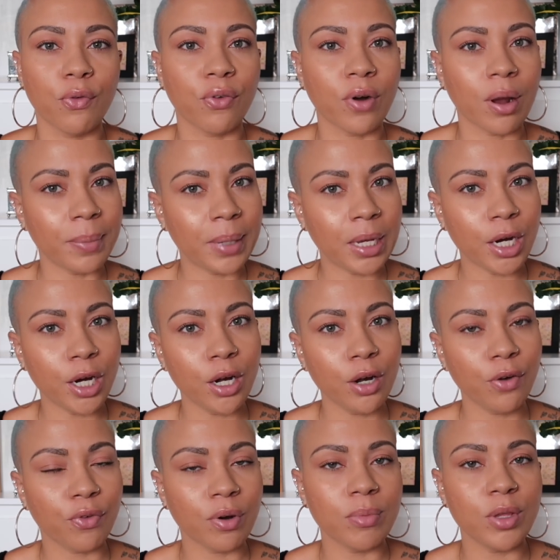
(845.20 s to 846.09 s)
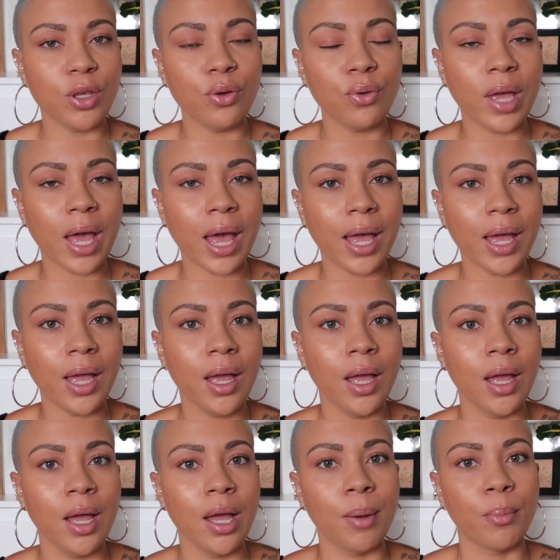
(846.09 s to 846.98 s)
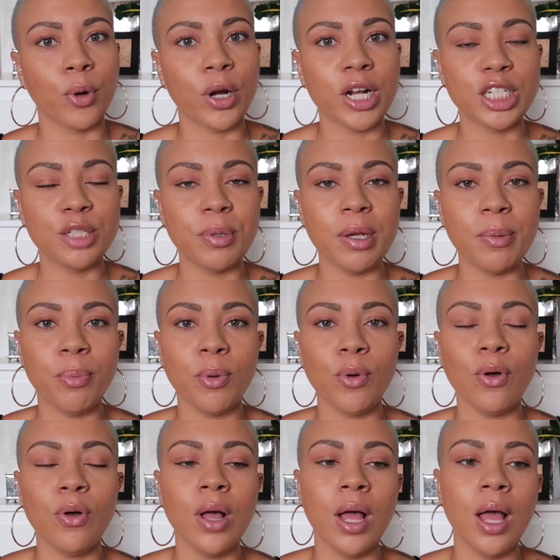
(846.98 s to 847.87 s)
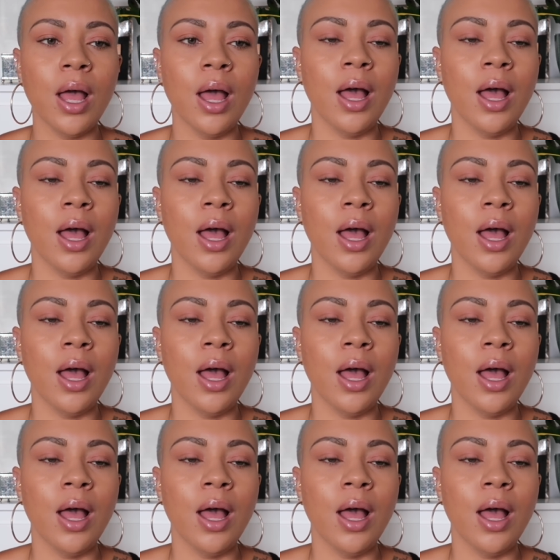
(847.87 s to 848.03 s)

from here, from the UK, British people,